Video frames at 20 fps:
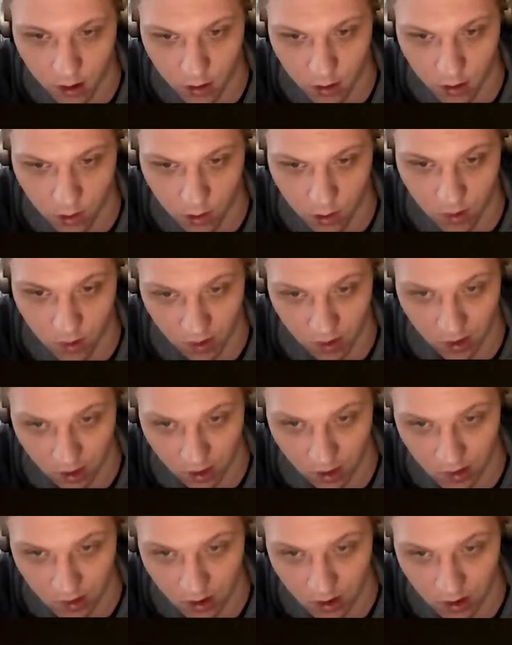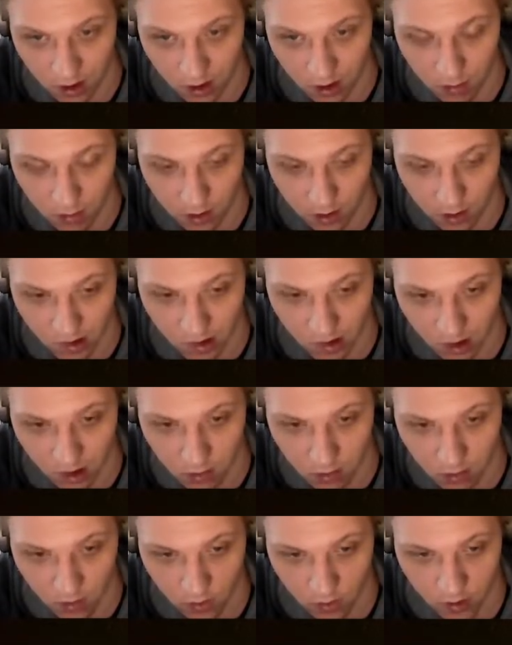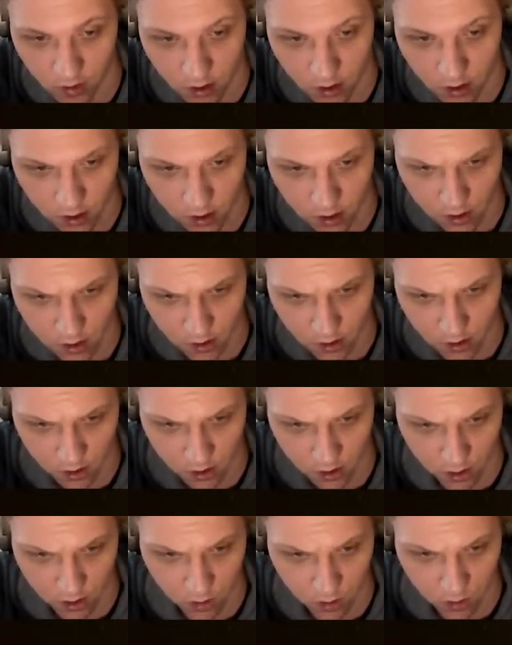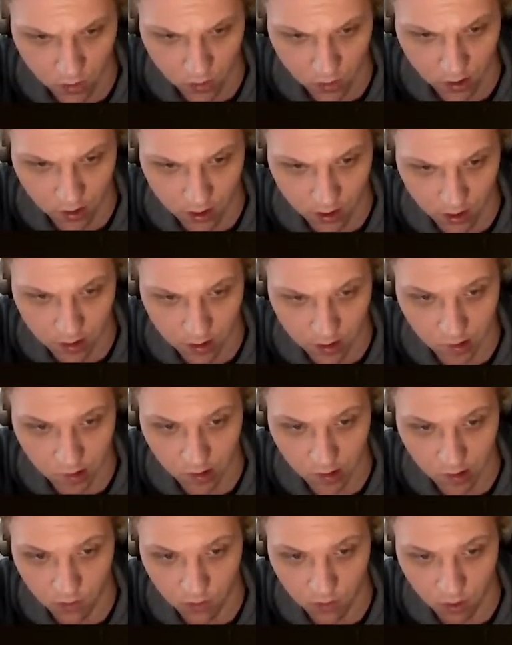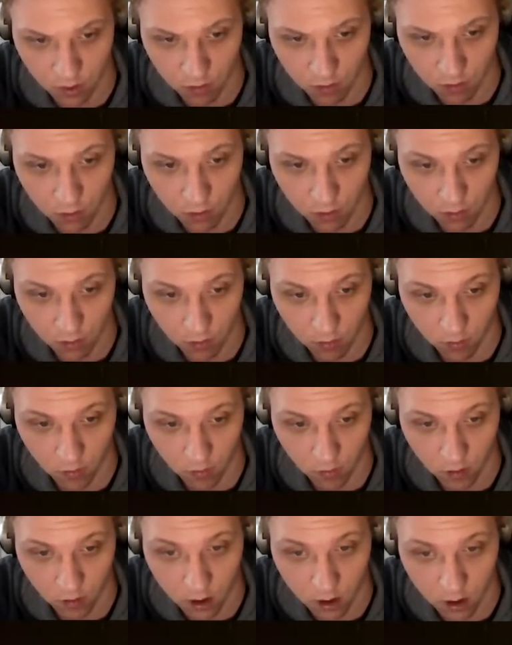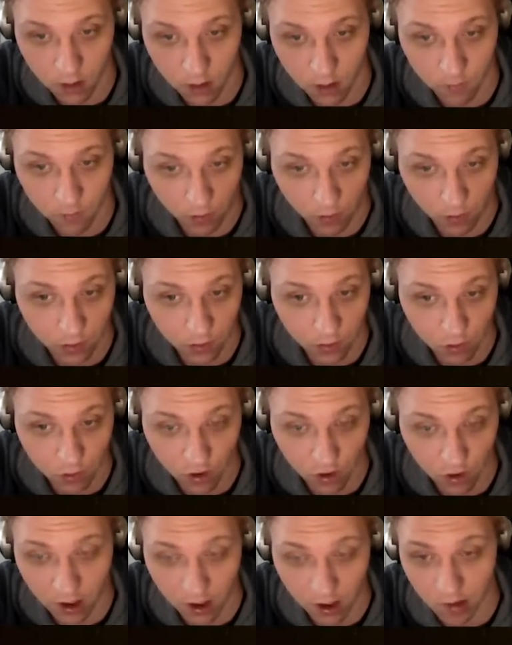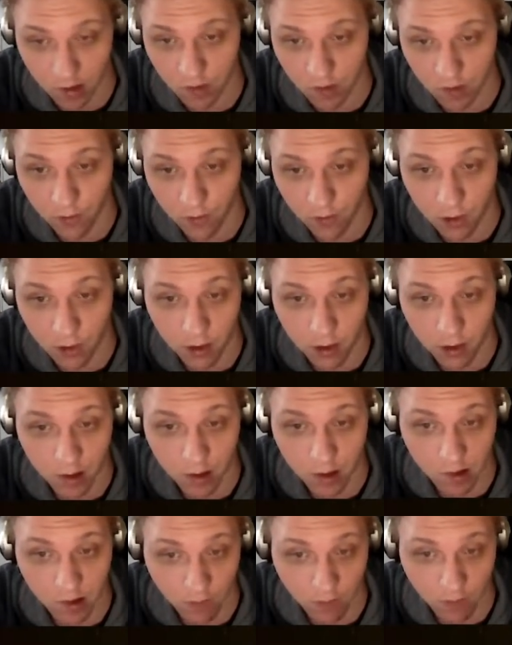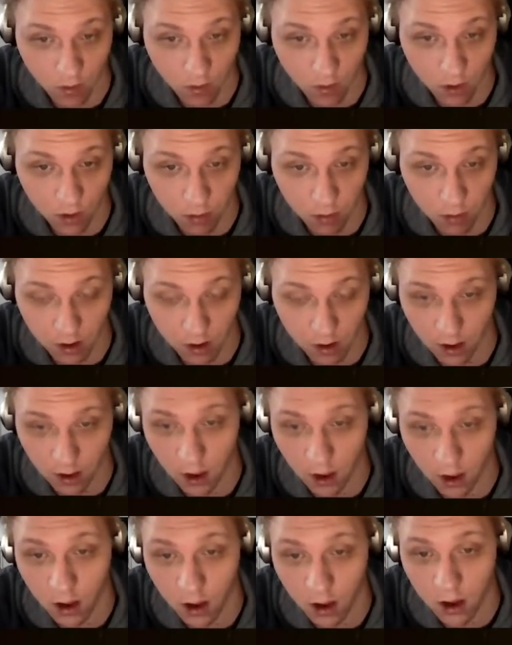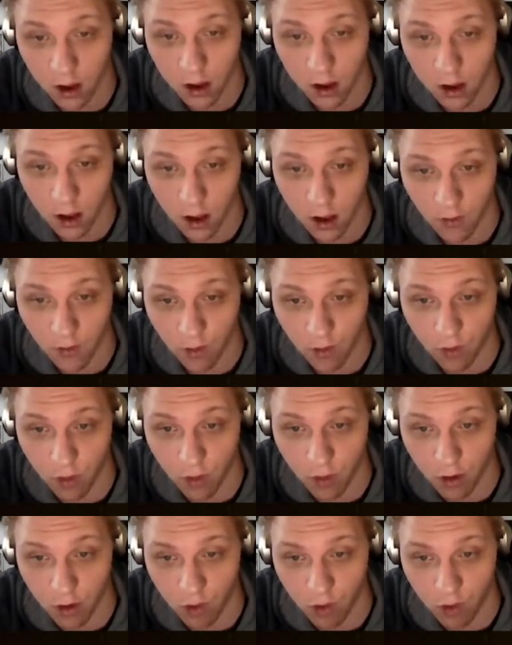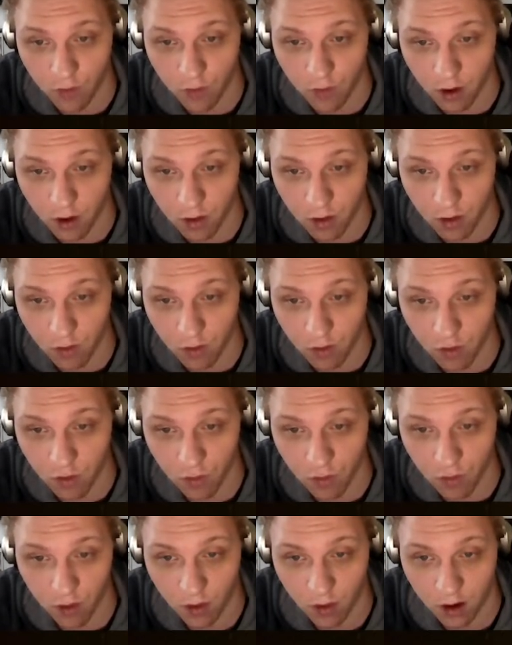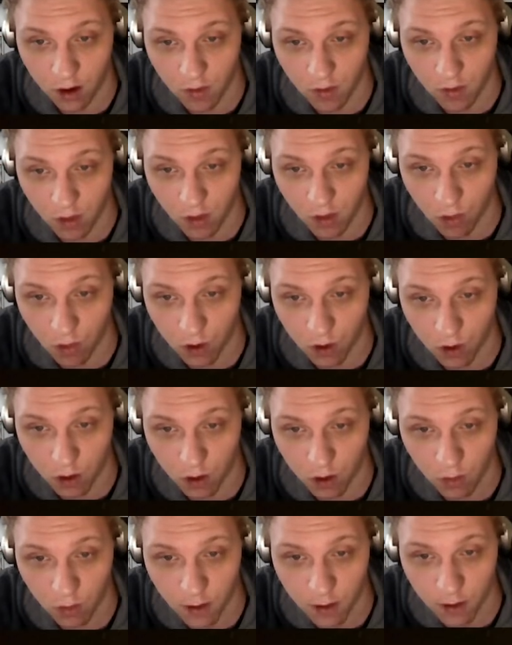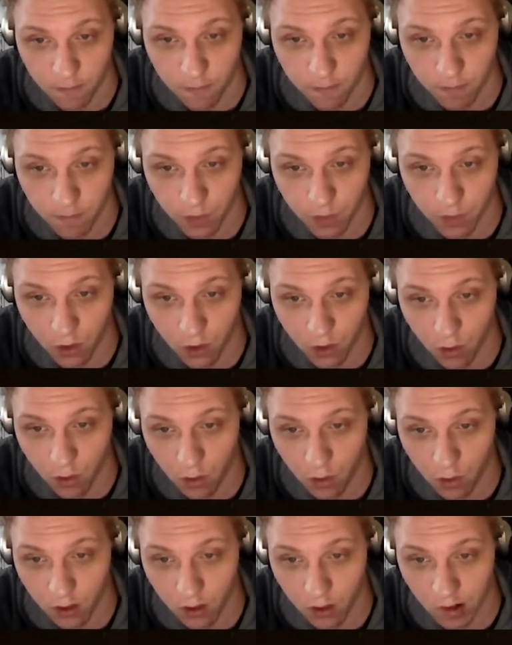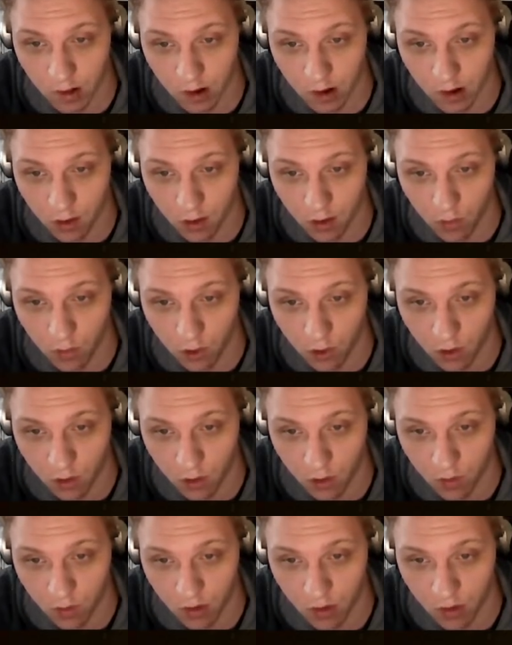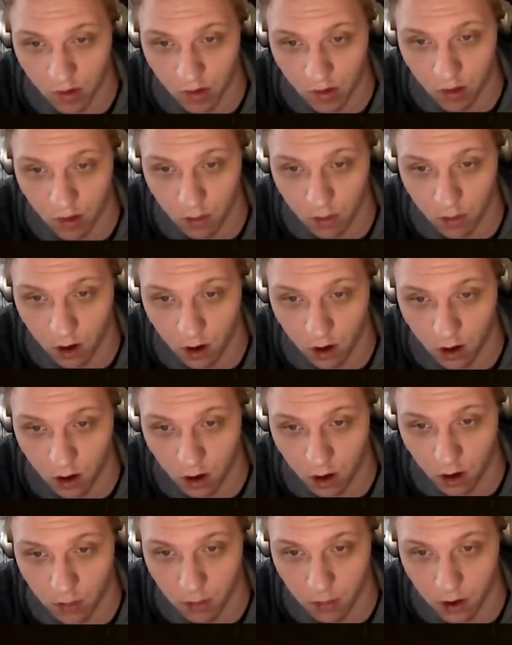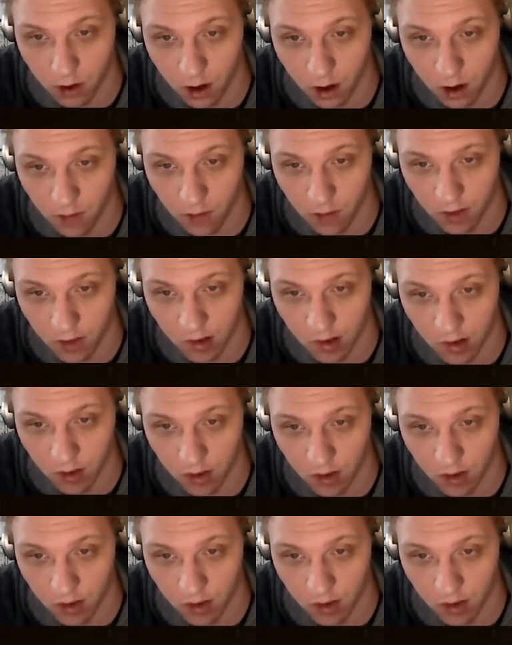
just in case, and keep it disabled. Don't tick this, it will cause problems. Under GS, if you want to play at 720p, I would recommend that you fit it to the screen / window, or you can set it to widescreen 16:9, but I have it set to